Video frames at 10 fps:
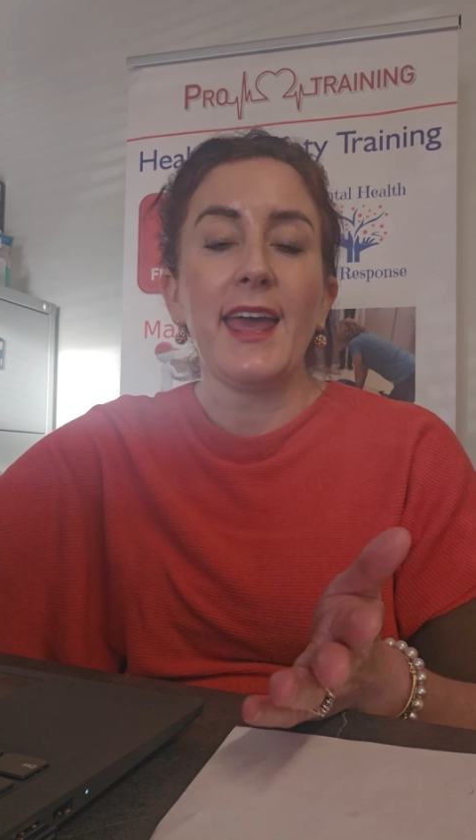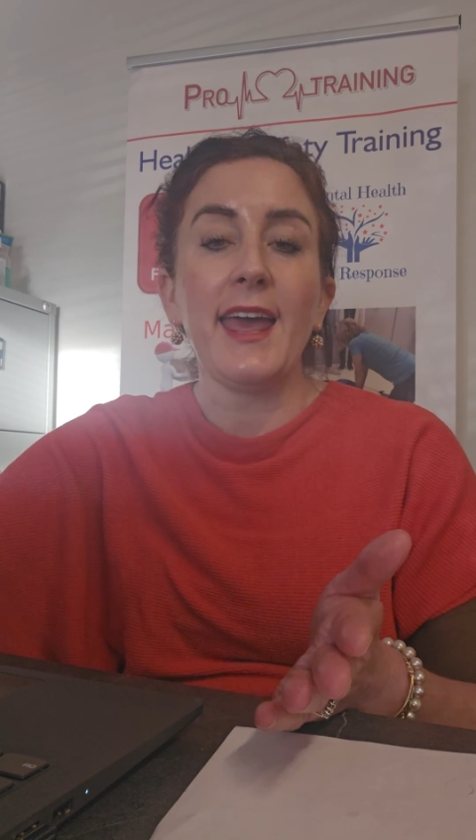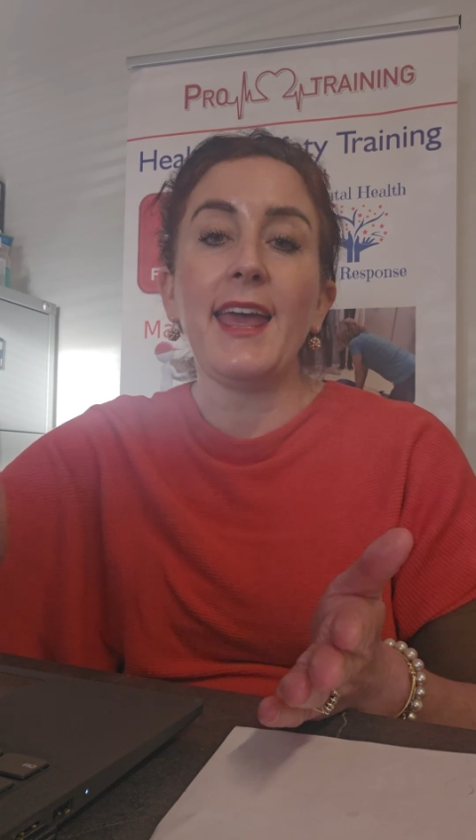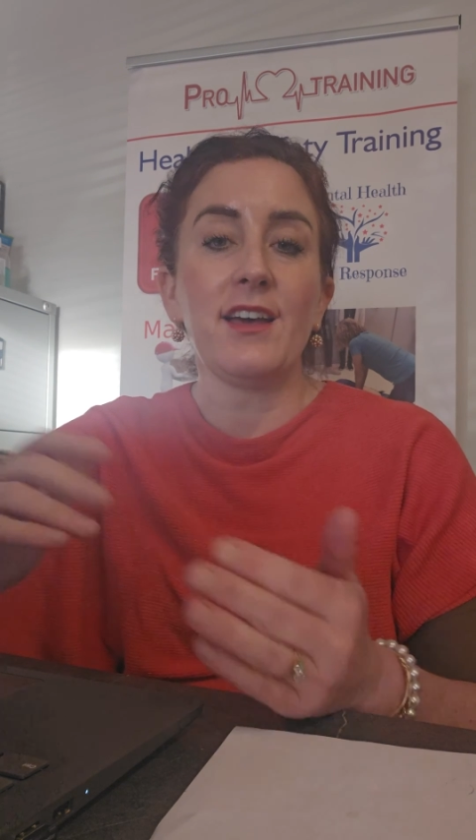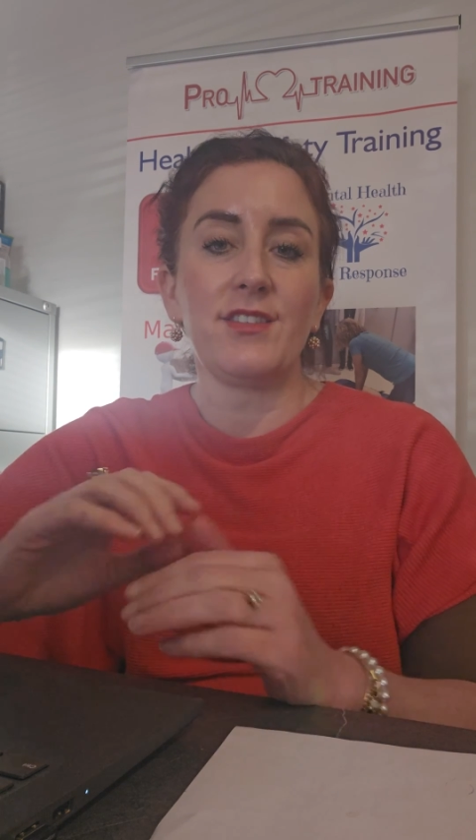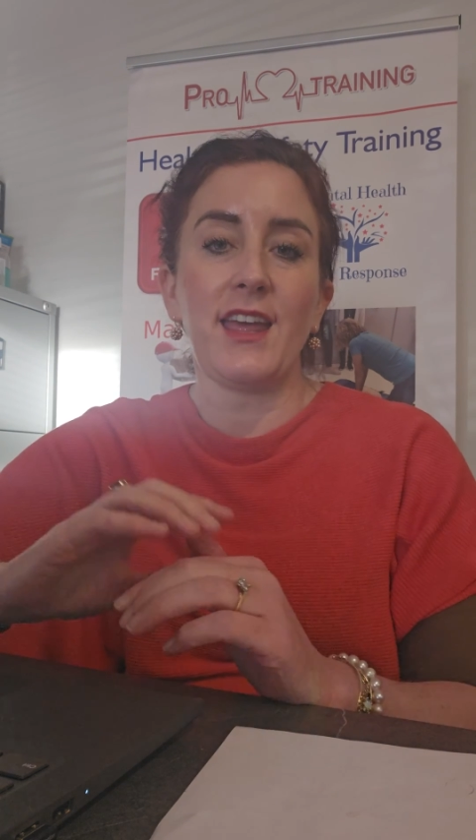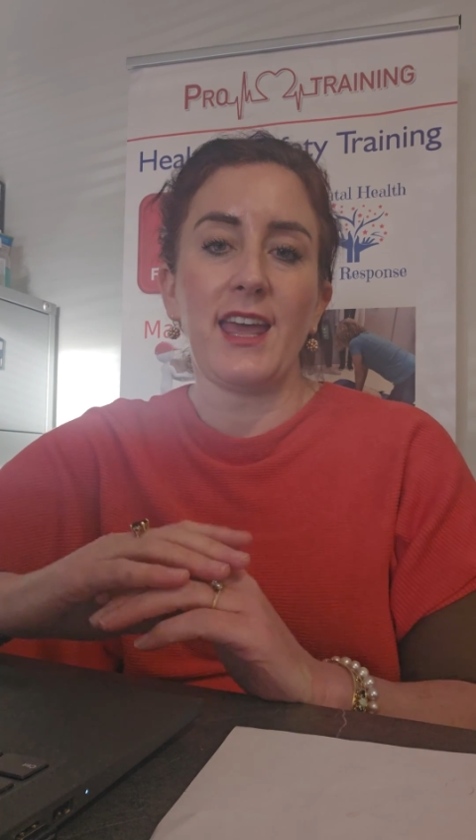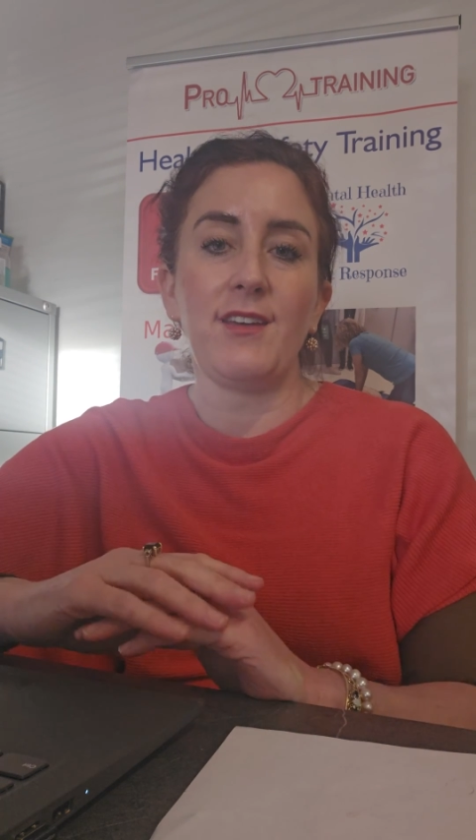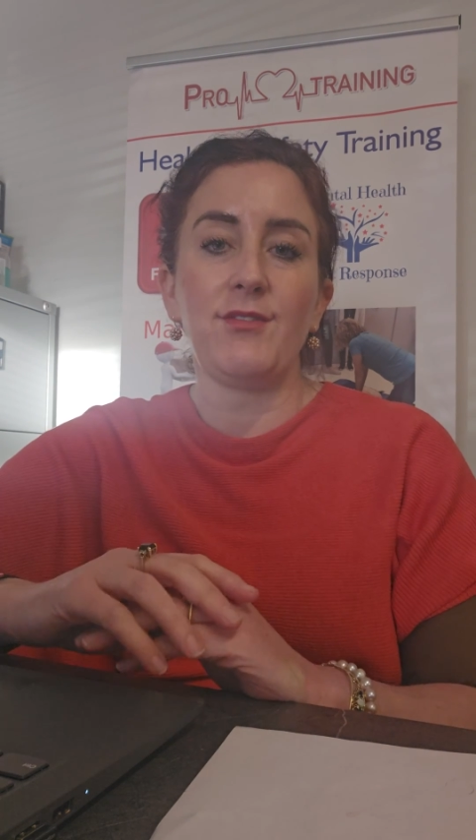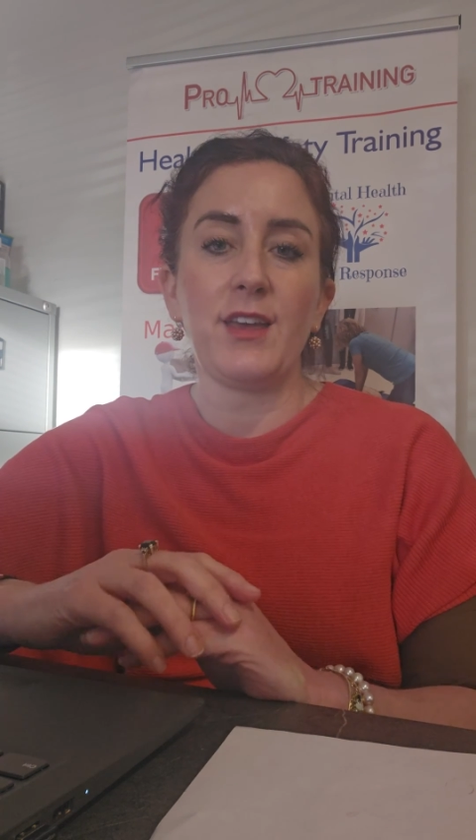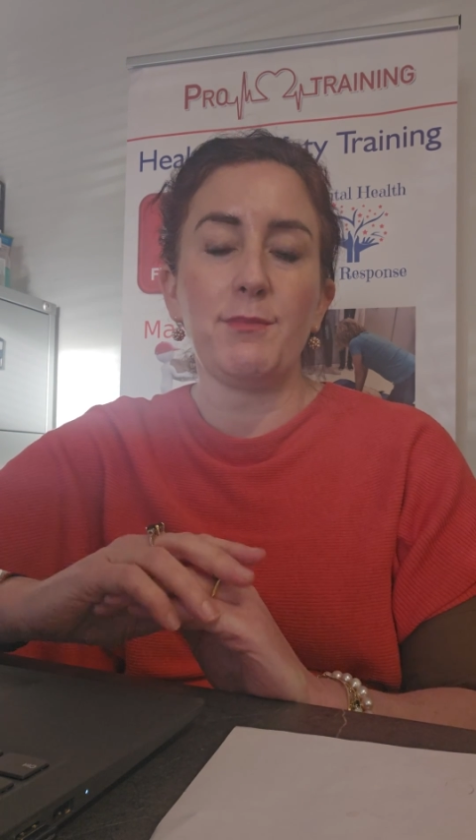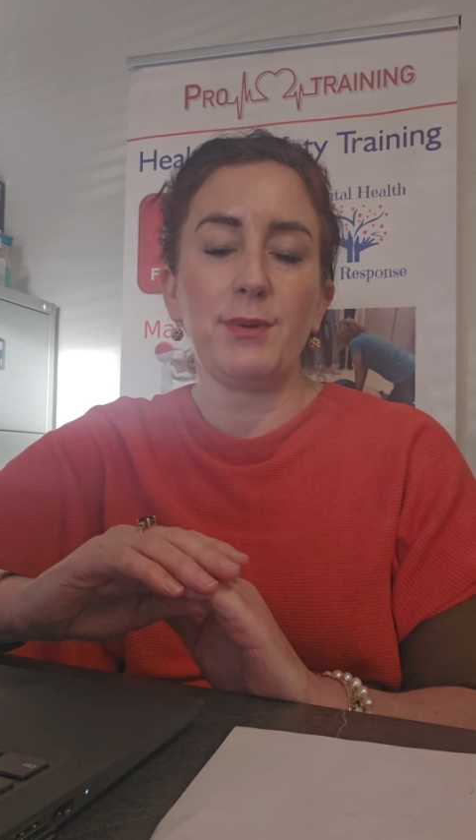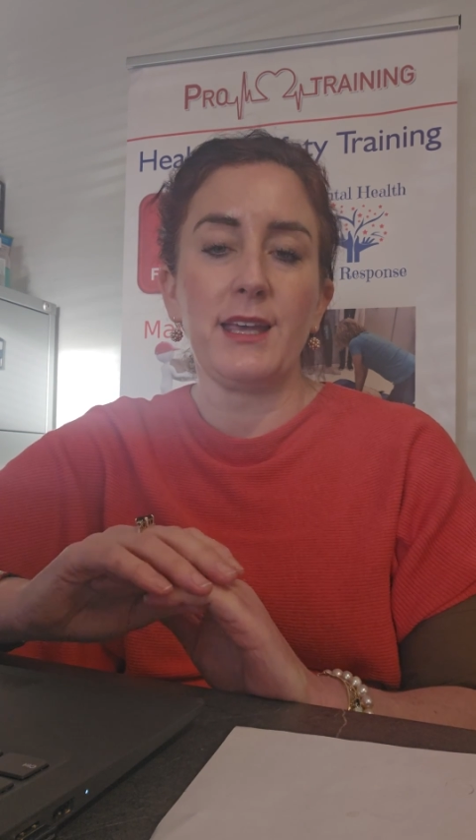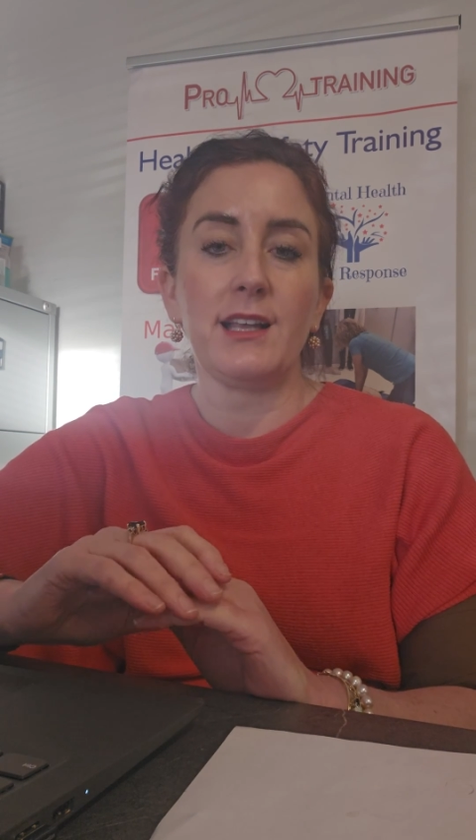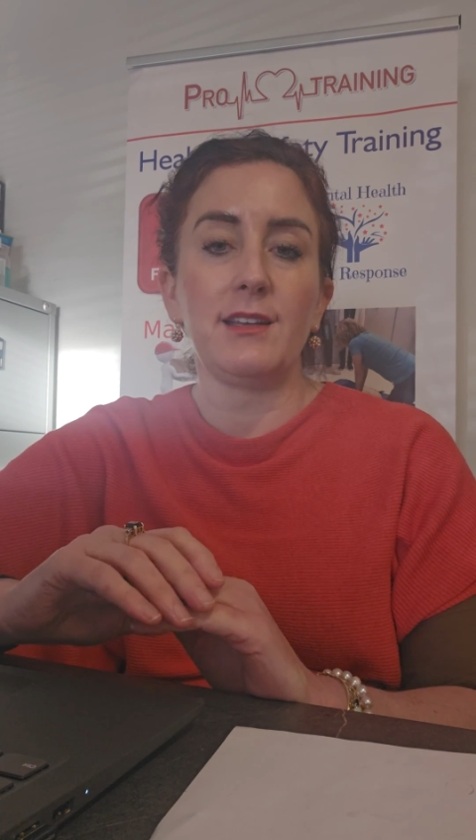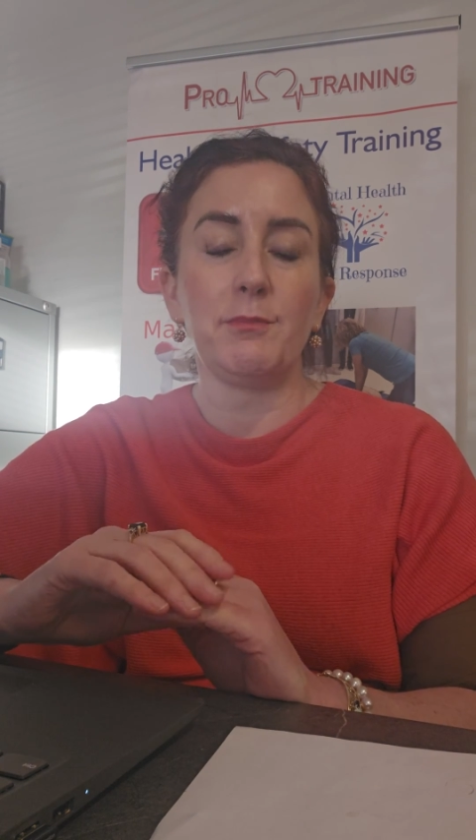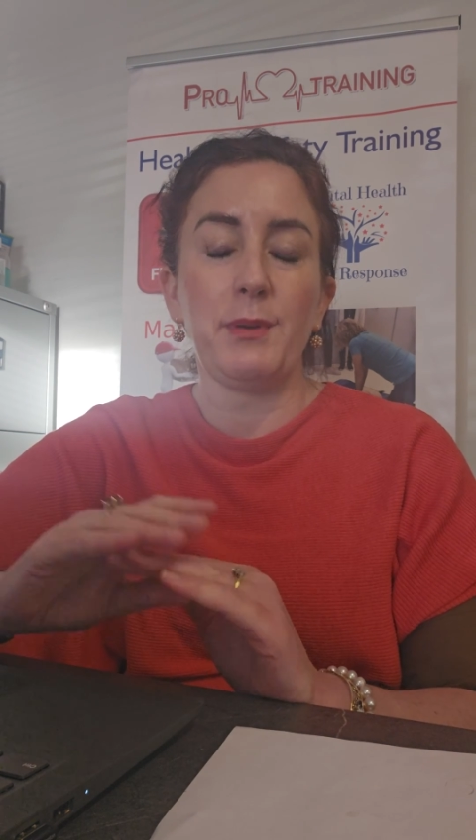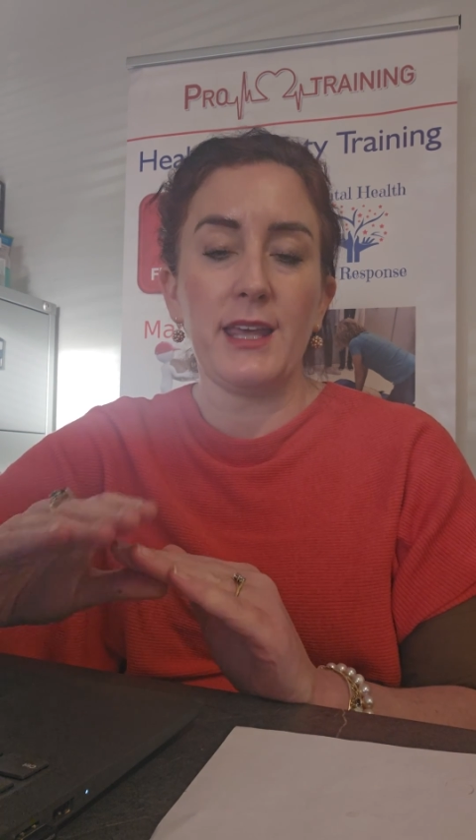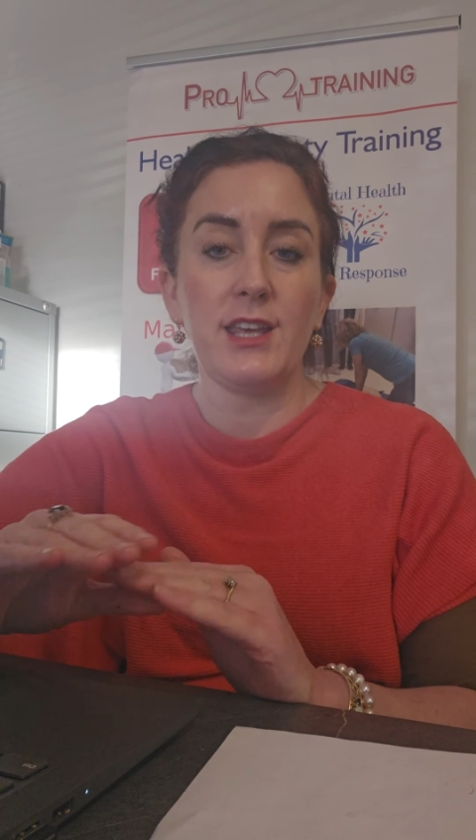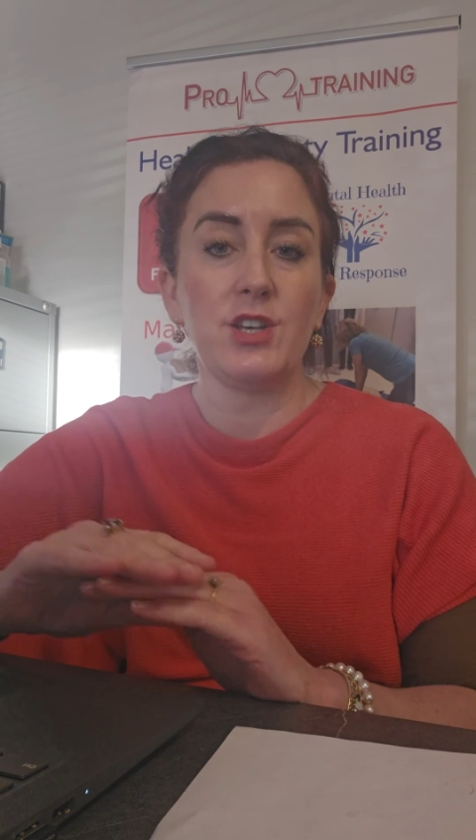A on the
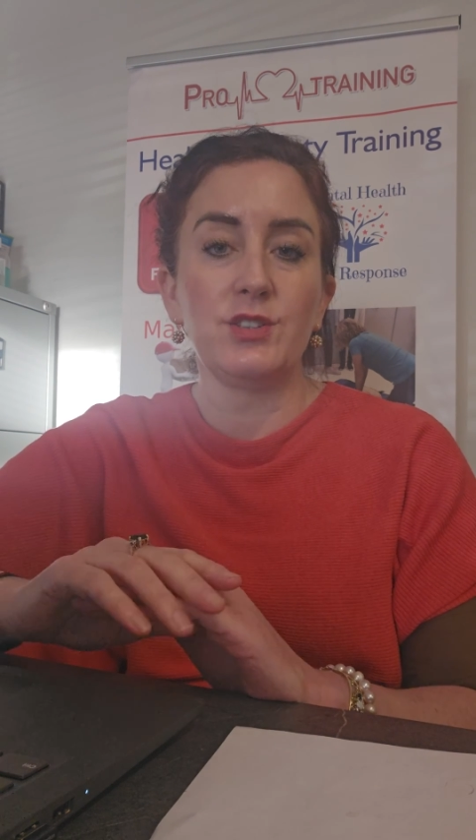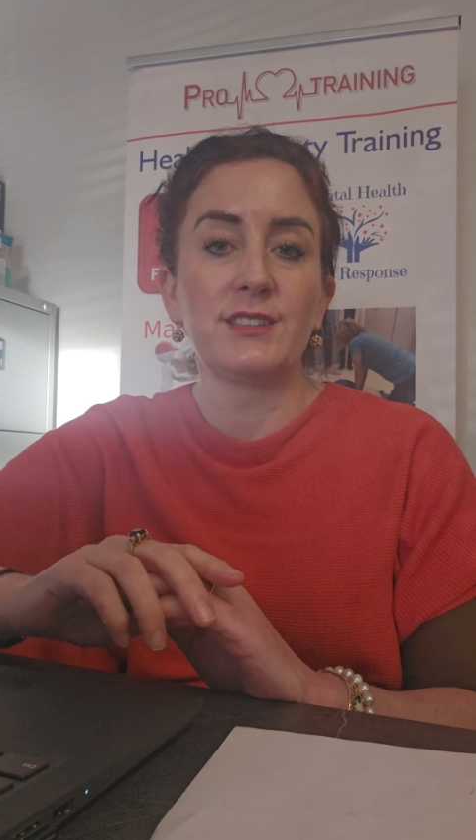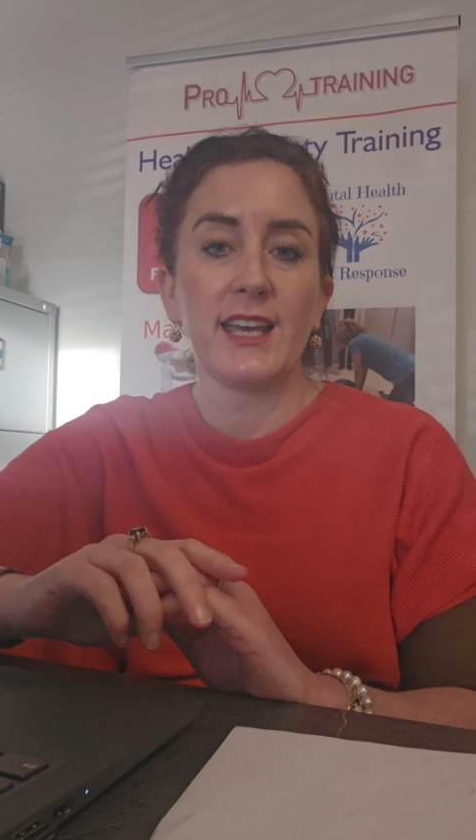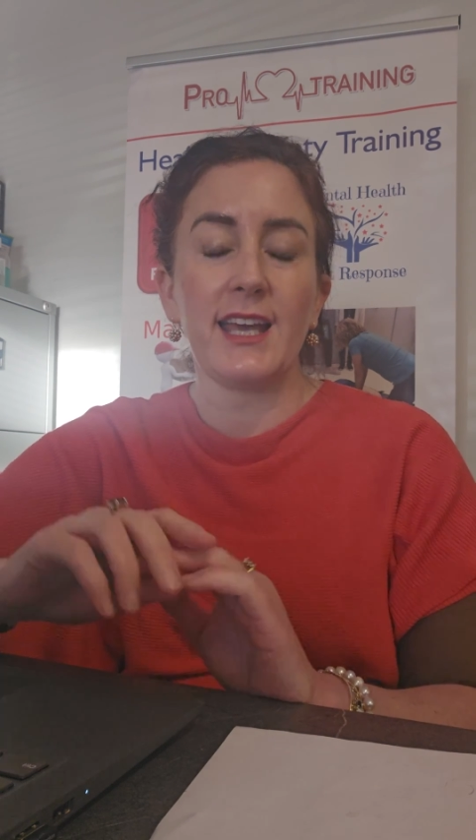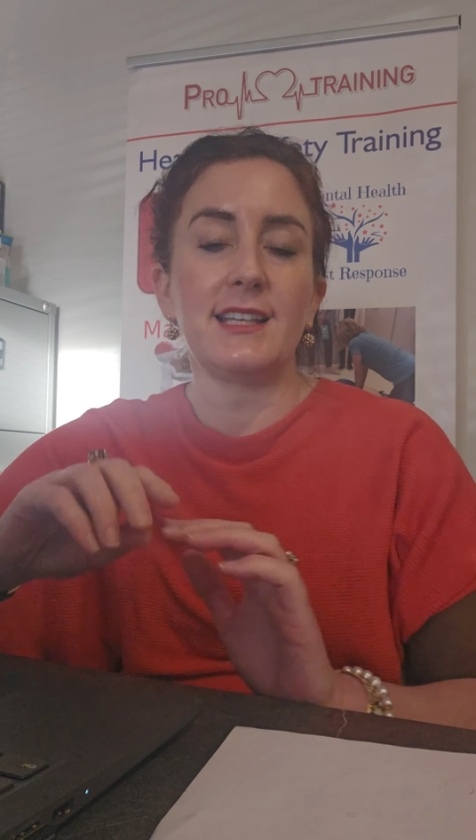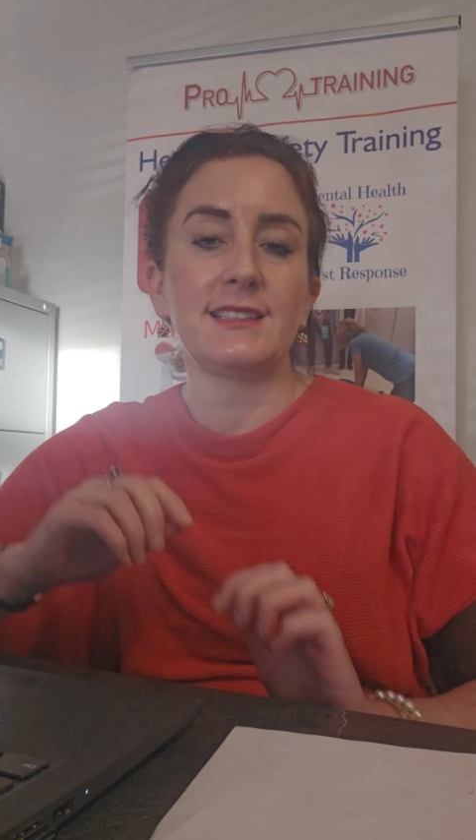AVPU scale